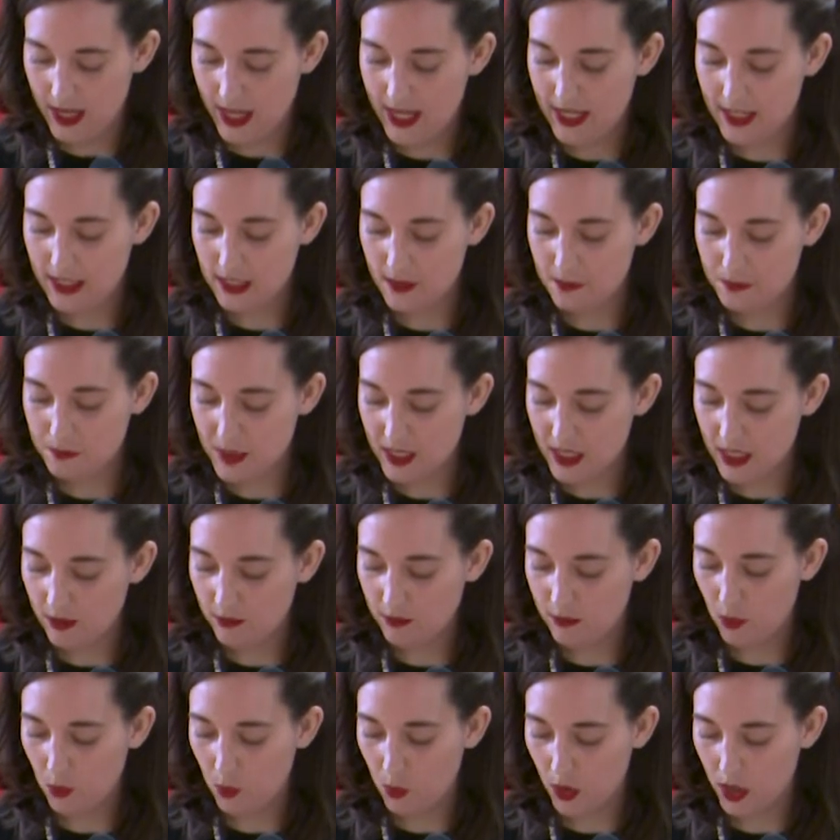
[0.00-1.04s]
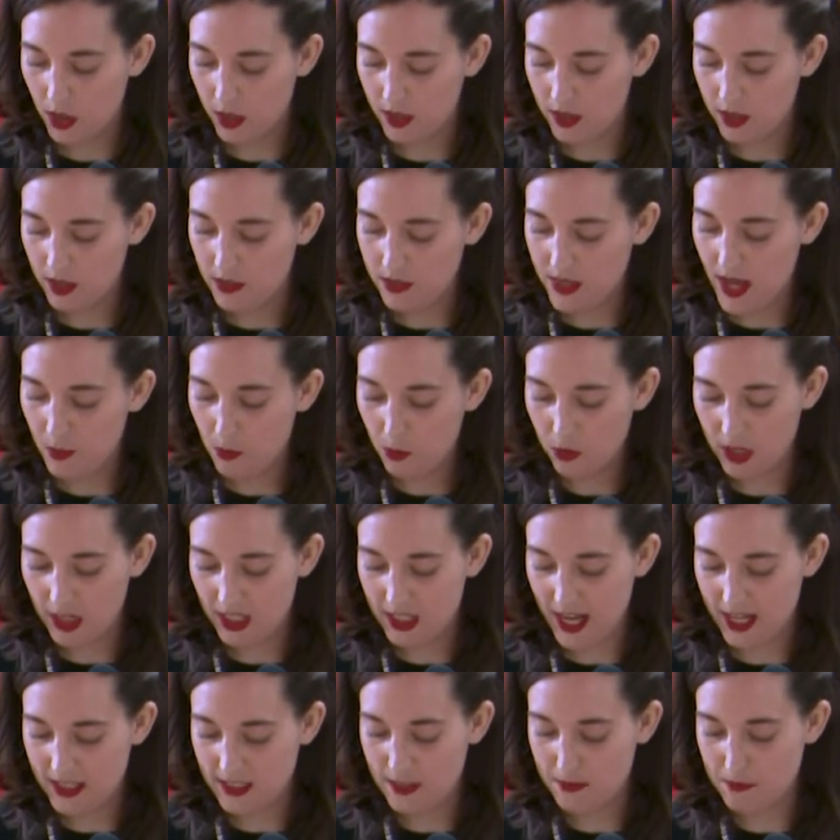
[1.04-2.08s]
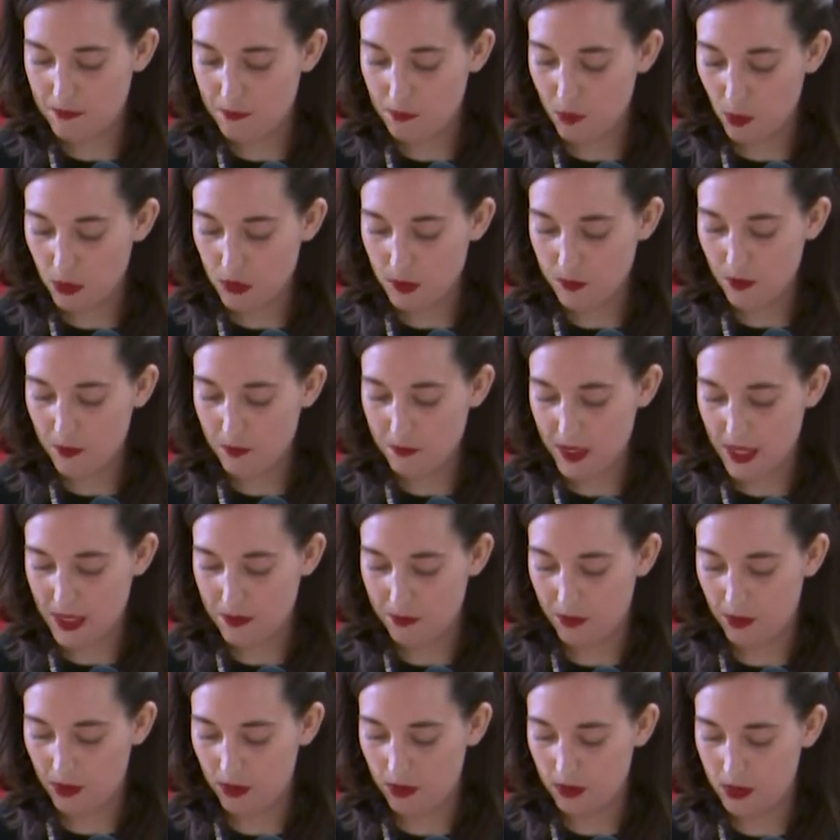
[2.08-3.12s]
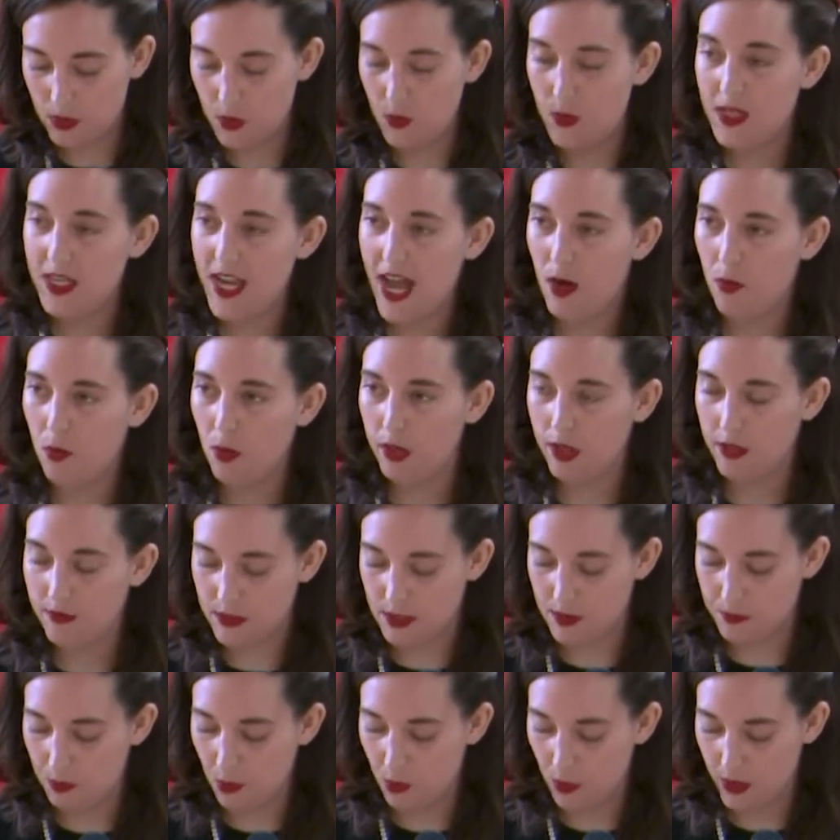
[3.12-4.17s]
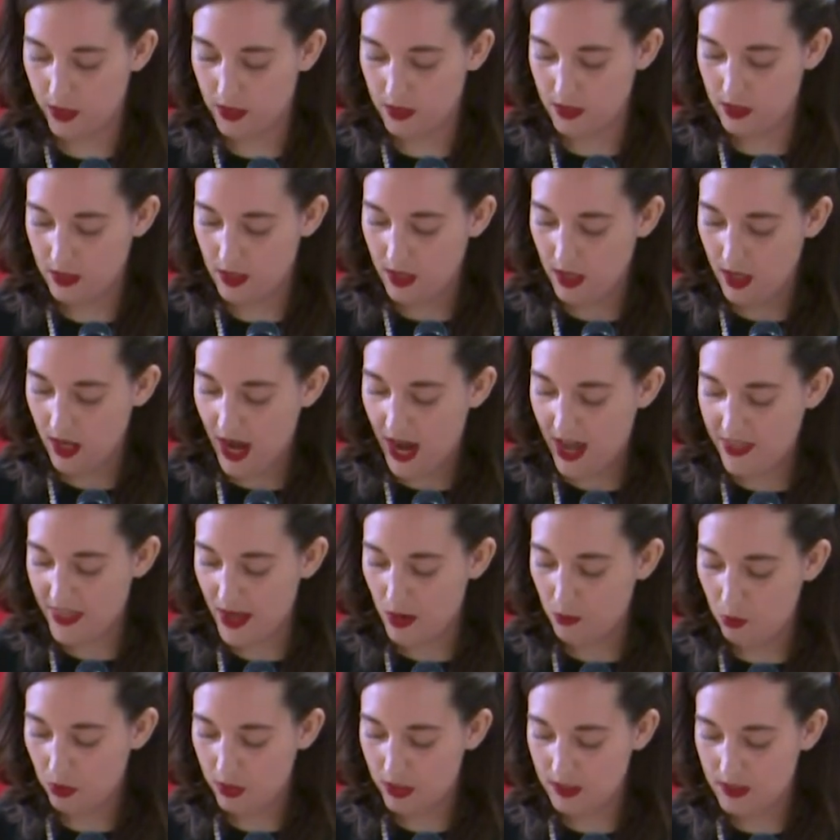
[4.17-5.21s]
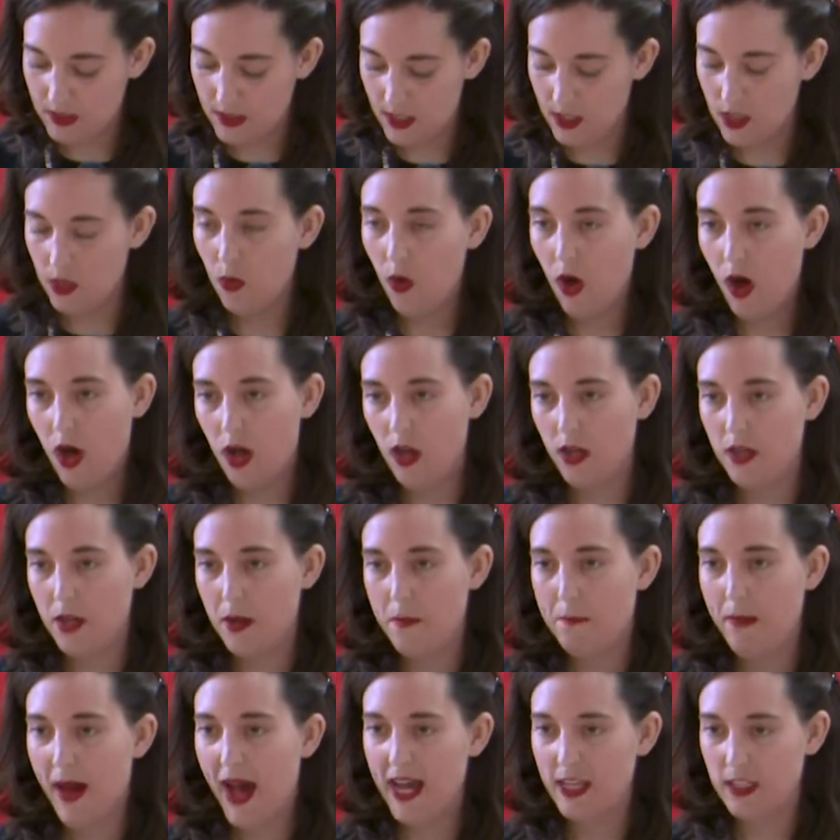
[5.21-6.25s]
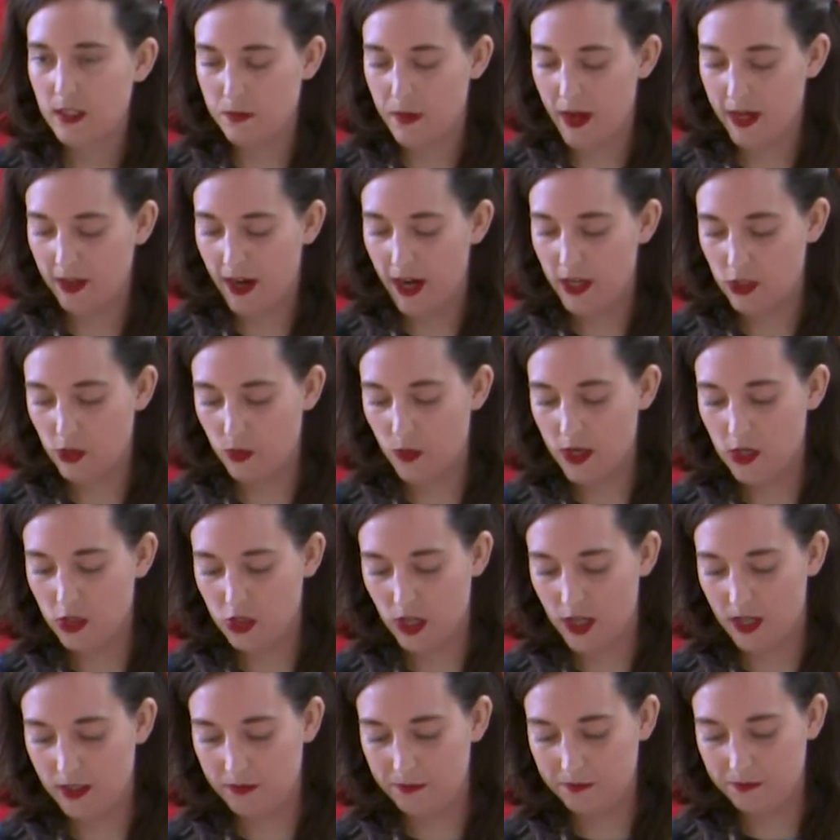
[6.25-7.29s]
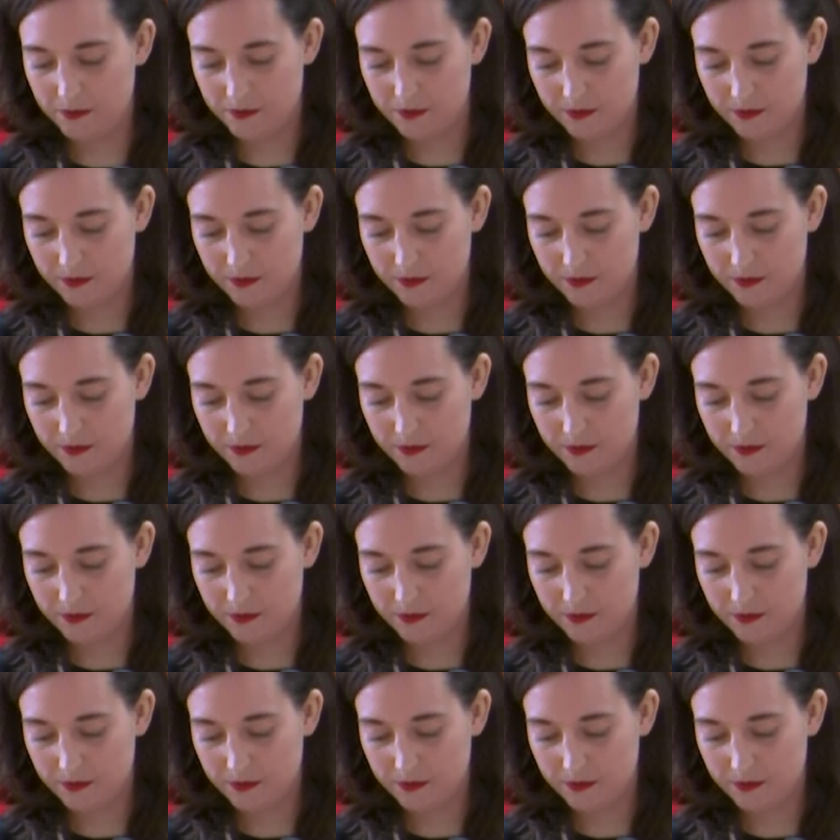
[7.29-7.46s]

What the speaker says: It is meaningful work that will connect multiple people to a network of support and that will continue on past my graduation.